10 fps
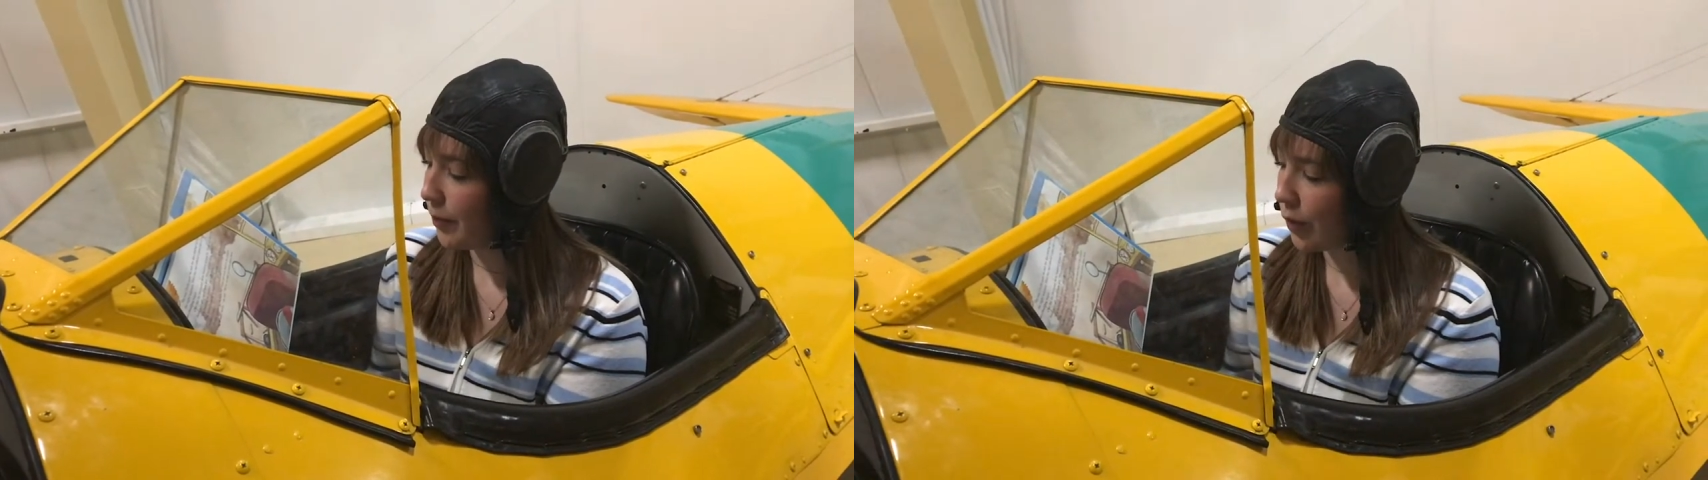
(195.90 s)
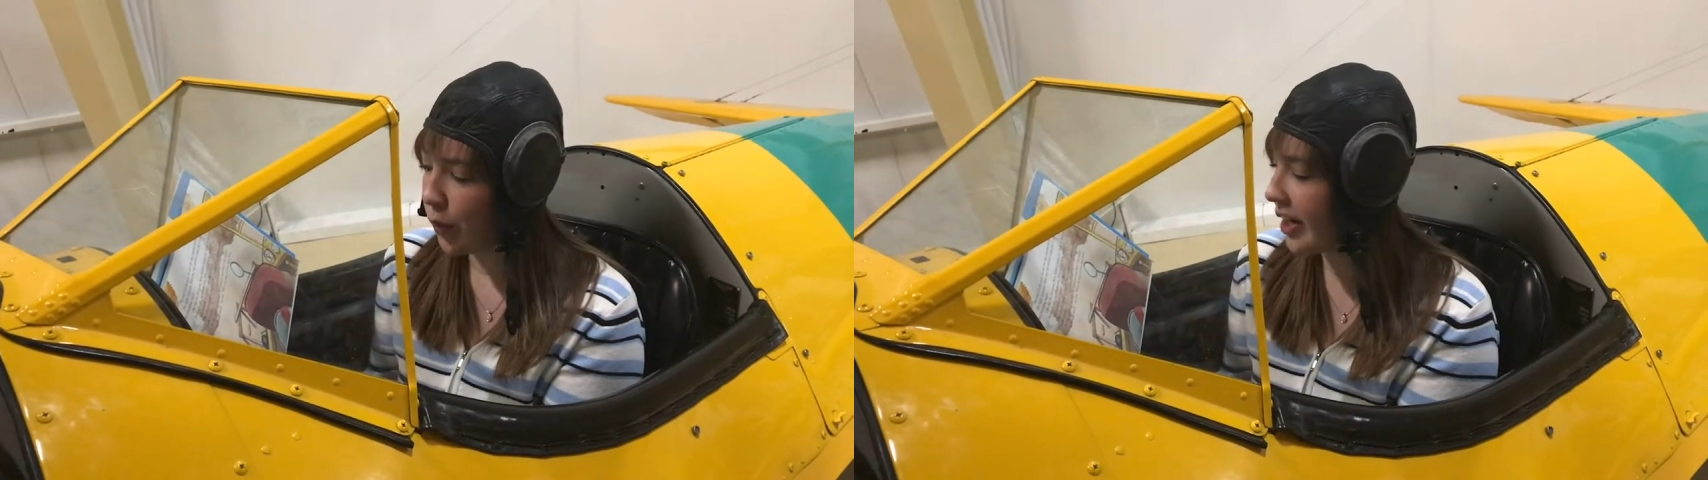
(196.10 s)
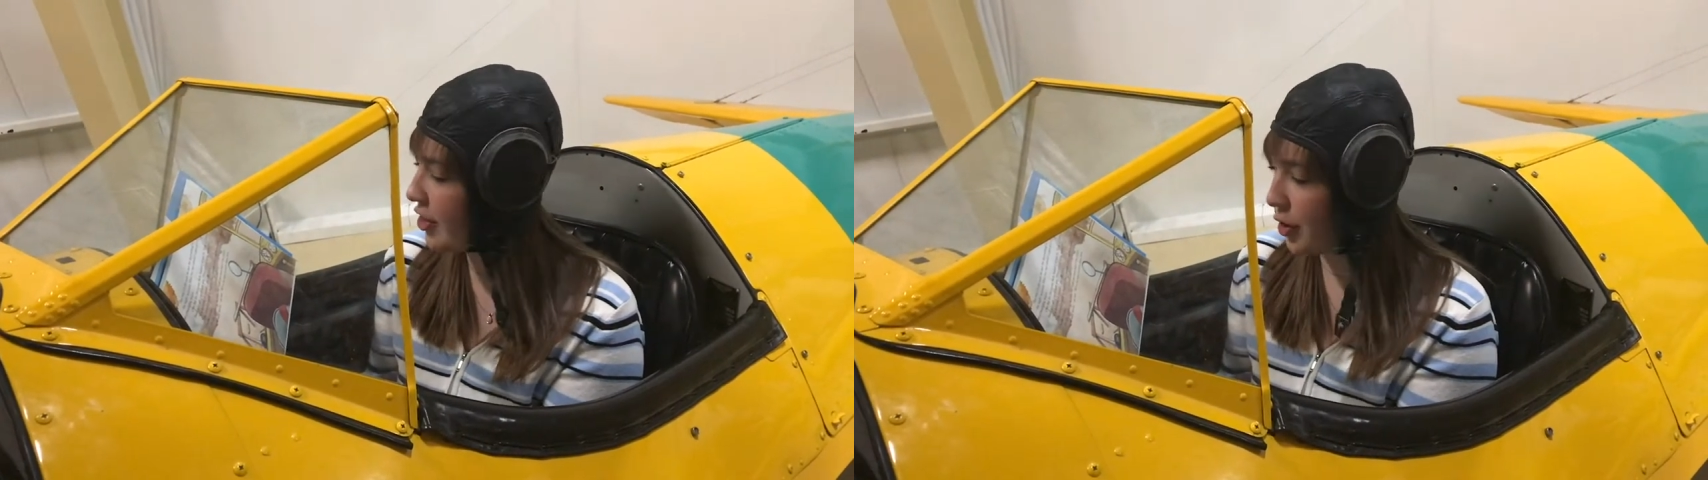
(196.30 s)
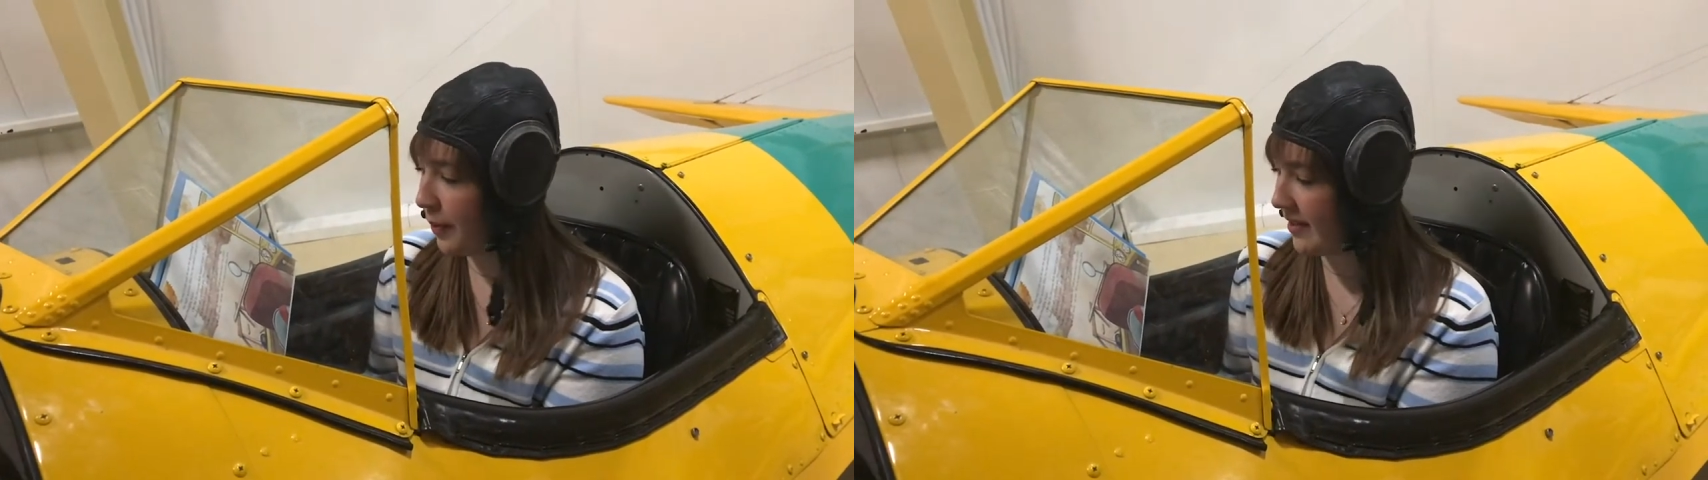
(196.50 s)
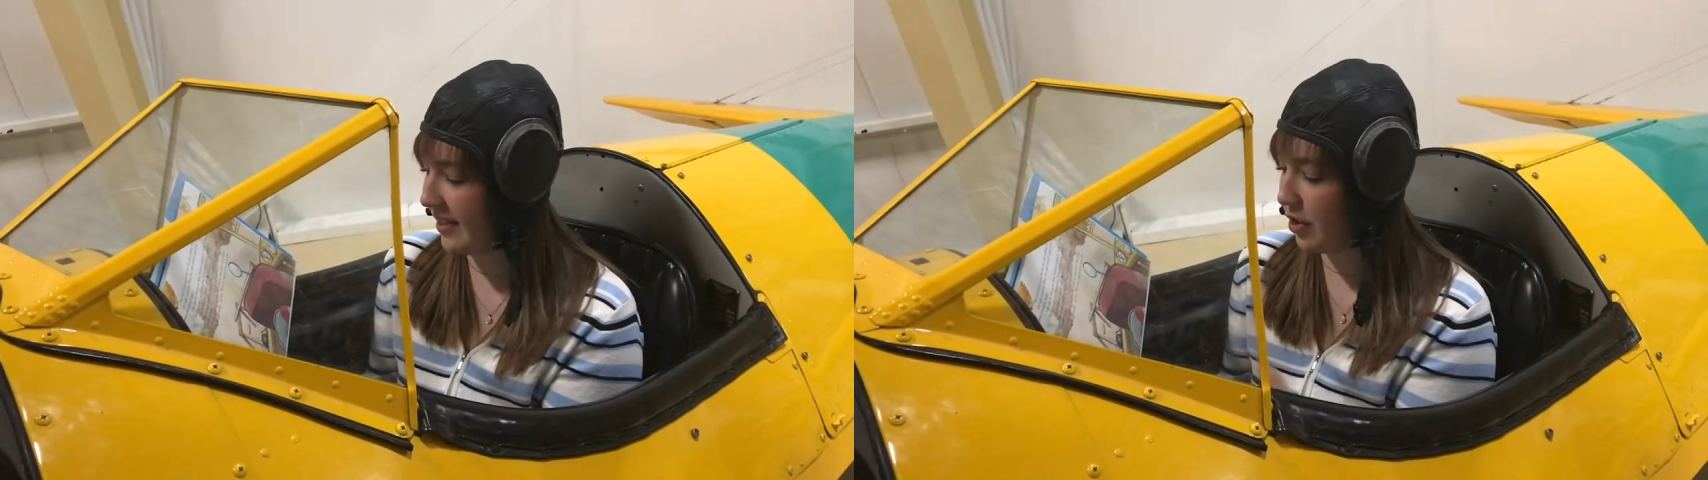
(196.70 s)
We're too
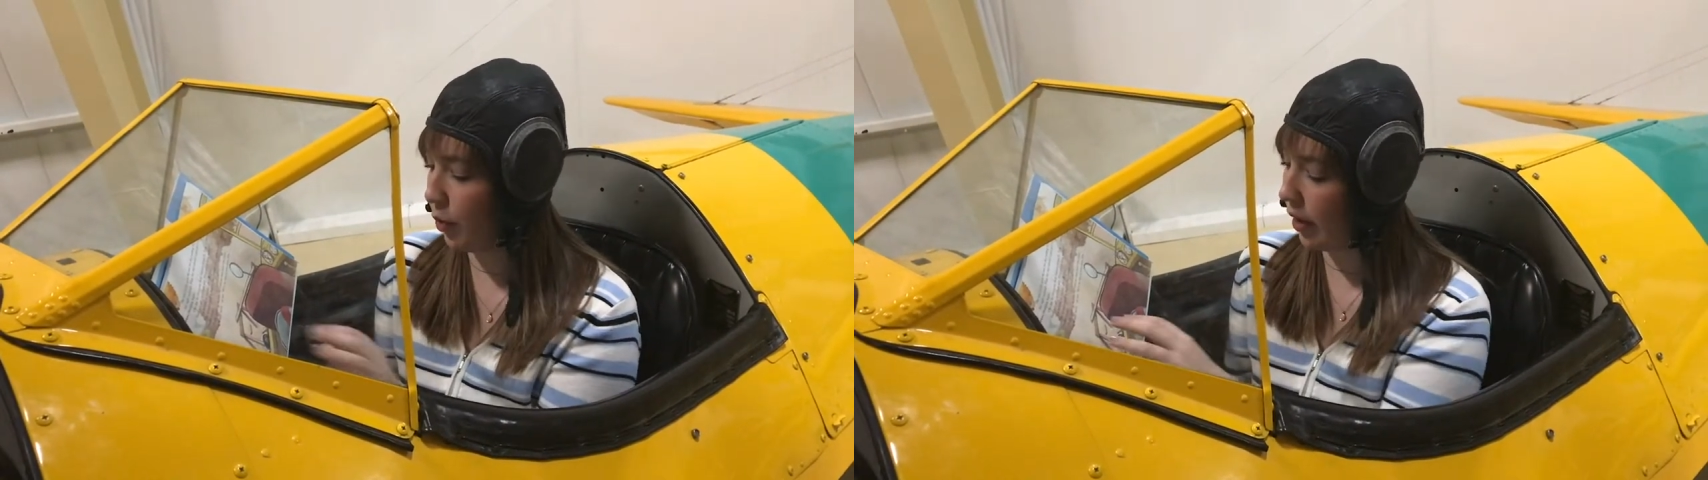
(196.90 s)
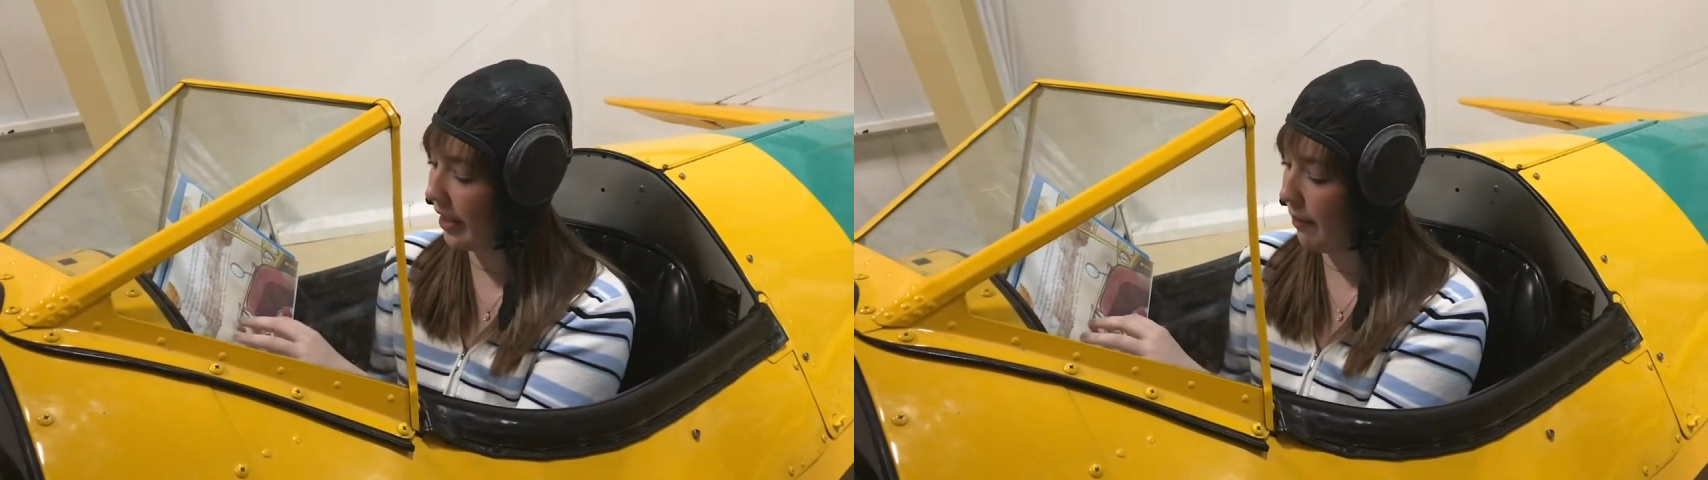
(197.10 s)
busy to worry,